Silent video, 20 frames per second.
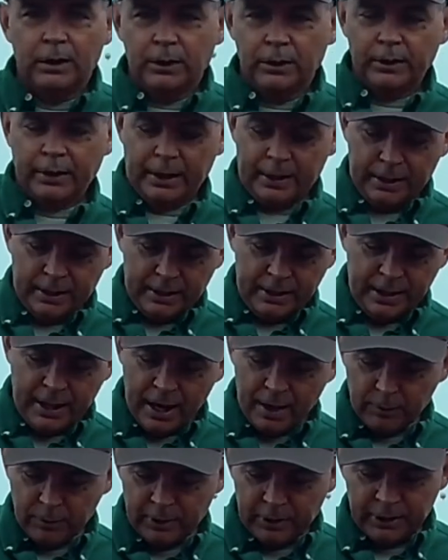Okay,
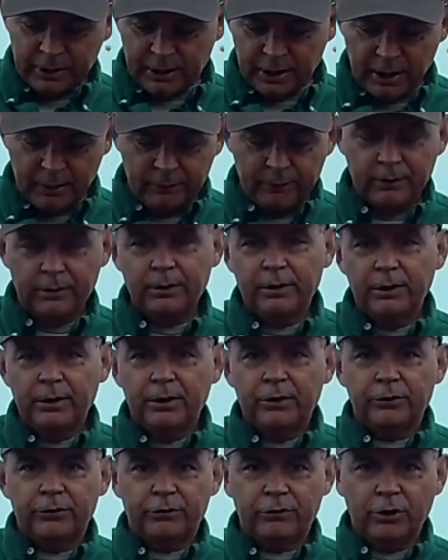now we're going to cover
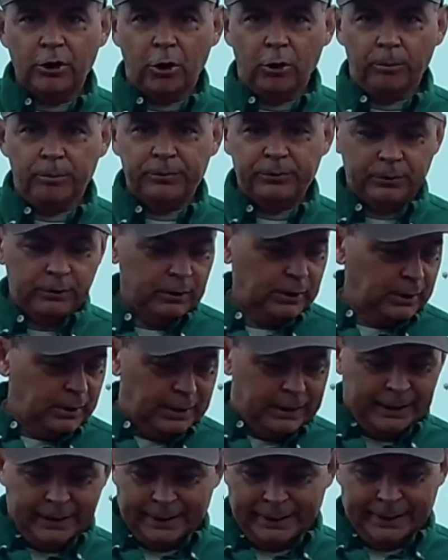scopes.
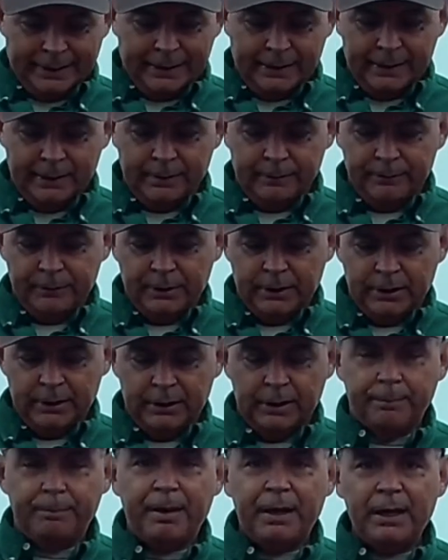
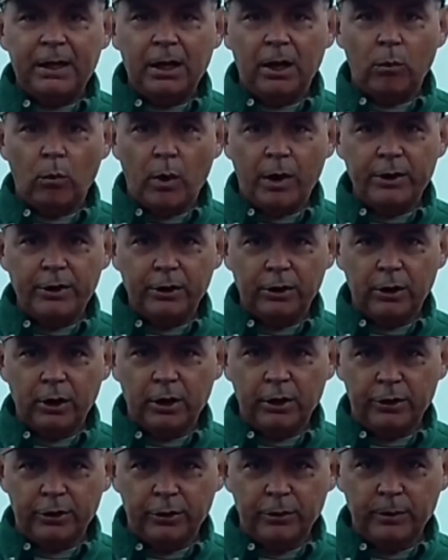Depending on what you're going
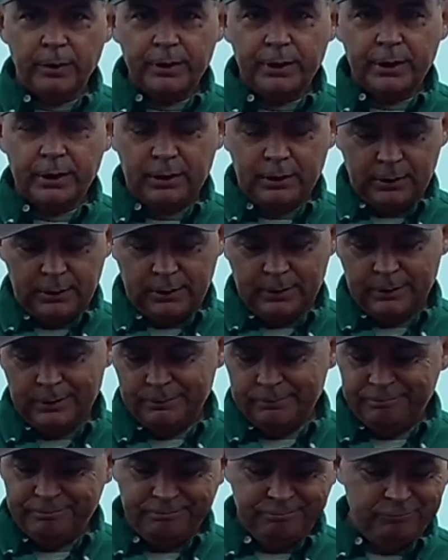to do with it,
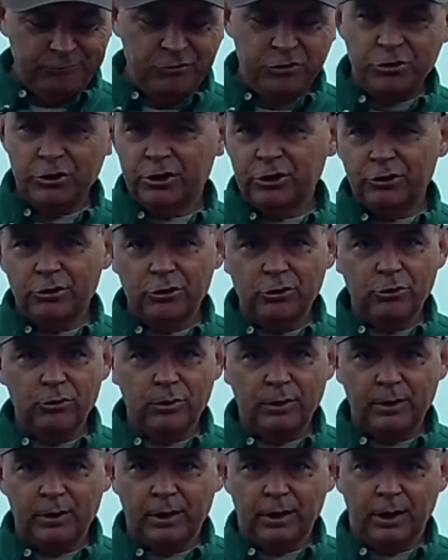you can do
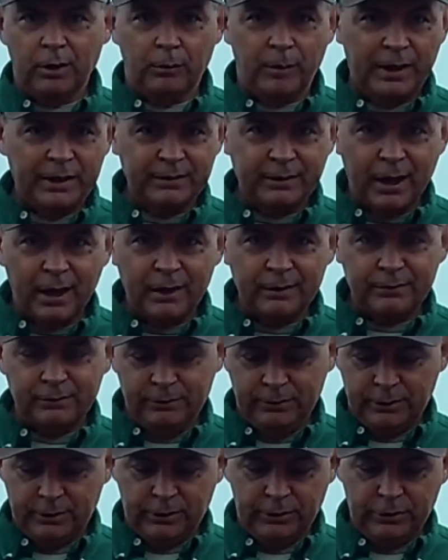a red dot,
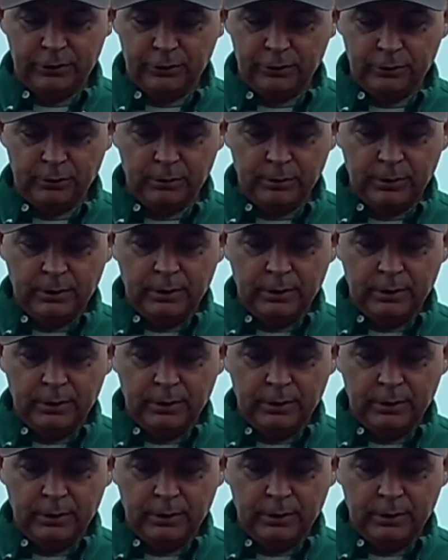you can do